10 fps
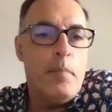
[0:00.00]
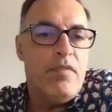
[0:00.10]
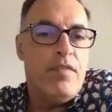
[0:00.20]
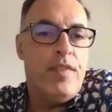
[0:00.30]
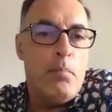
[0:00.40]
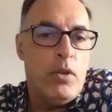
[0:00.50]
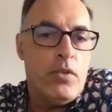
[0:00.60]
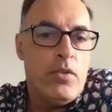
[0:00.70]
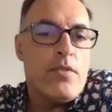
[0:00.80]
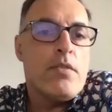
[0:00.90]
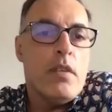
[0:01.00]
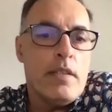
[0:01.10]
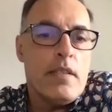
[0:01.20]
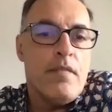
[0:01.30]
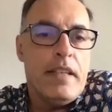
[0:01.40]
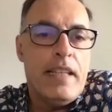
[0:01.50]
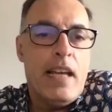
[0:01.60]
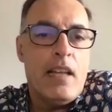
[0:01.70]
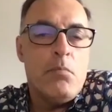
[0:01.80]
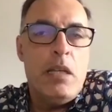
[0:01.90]
flippers and stuff like
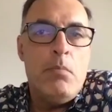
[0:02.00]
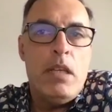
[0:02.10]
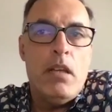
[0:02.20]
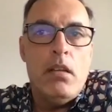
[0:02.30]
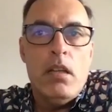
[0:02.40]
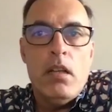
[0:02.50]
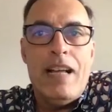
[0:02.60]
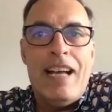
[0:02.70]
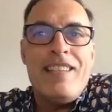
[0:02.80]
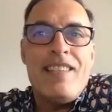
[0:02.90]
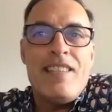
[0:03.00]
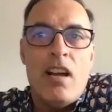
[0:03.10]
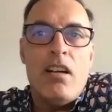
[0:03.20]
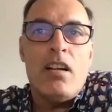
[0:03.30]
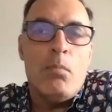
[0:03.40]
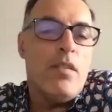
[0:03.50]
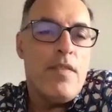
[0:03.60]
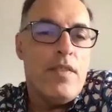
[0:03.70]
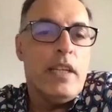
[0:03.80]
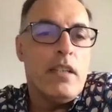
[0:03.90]
that. Maybe a little. I saw a couple of
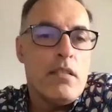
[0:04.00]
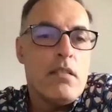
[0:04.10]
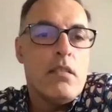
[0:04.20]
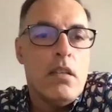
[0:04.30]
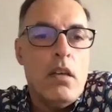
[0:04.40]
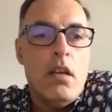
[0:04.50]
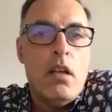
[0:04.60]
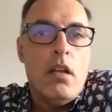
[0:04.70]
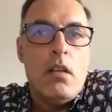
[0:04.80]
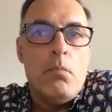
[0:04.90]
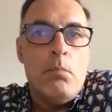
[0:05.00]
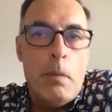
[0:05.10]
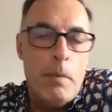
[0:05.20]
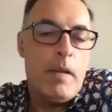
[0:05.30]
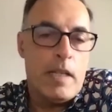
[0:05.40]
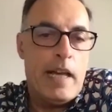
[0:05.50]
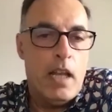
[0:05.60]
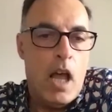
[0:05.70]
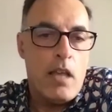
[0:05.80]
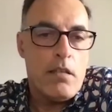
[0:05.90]
things, maybe because I
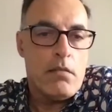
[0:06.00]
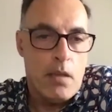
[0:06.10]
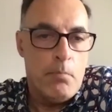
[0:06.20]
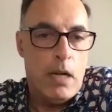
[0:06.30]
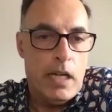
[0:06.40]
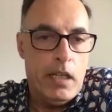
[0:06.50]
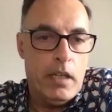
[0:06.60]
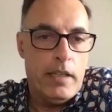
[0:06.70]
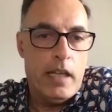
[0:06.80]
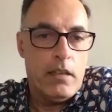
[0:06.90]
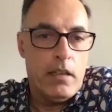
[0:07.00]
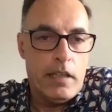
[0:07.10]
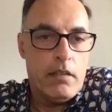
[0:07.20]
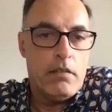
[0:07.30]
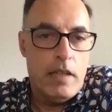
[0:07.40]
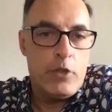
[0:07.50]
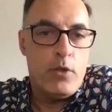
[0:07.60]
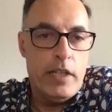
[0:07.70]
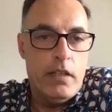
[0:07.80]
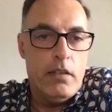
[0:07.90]
lost some money on that, like
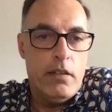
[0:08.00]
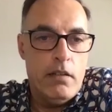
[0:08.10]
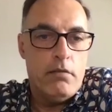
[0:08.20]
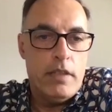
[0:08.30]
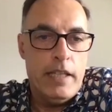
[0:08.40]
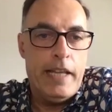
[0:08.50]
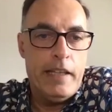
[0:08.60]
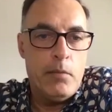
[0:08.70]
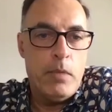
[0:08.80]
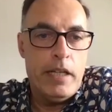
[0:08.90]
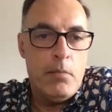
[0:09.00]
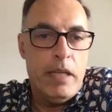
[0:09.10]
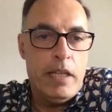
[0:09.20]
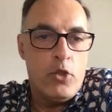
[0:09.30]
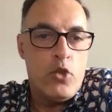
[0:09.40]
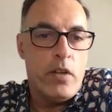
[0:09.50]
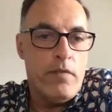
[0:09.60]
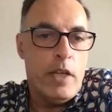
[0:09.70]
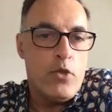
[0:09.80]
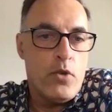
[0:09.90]
actually lending money, being joint
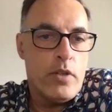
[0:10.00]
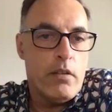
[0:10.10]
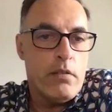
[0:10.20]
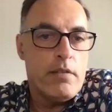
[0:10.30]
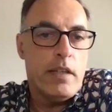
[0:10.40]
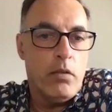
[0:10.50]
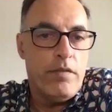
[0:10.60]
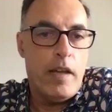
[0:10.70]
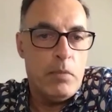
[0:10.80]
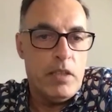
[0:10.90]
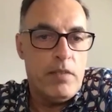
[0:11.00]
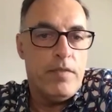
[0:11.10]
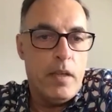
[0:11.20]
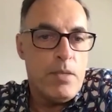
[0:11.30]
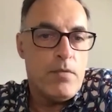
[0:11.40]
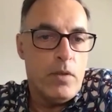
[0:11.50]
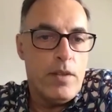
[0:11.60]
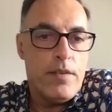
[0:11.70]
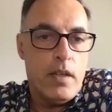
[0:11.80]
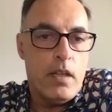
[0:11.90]
ventures on single family flips
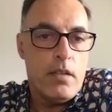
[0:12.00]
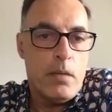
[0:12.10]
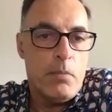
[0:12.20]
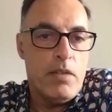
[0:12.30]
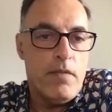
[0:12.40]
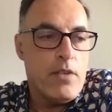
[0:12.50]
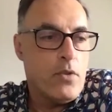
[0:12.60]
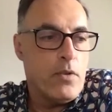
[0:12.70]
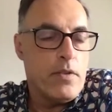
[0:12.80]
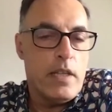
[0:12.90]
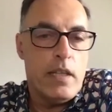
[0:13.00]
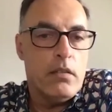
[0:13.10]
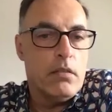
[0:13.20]
with some investors, and